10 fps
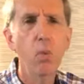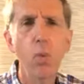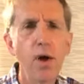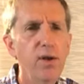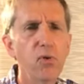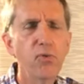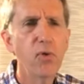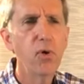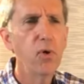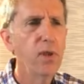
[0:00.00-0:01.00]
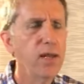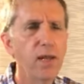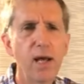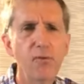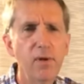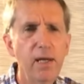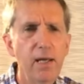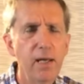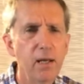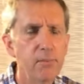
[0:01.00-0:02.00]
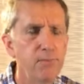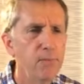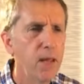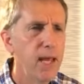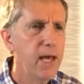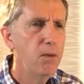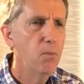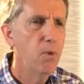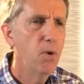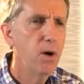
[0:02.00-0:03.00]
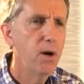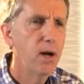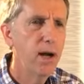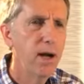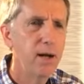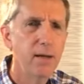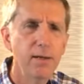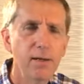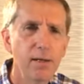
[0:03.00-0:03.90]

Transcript: wonderful and lovely and, and more, uh,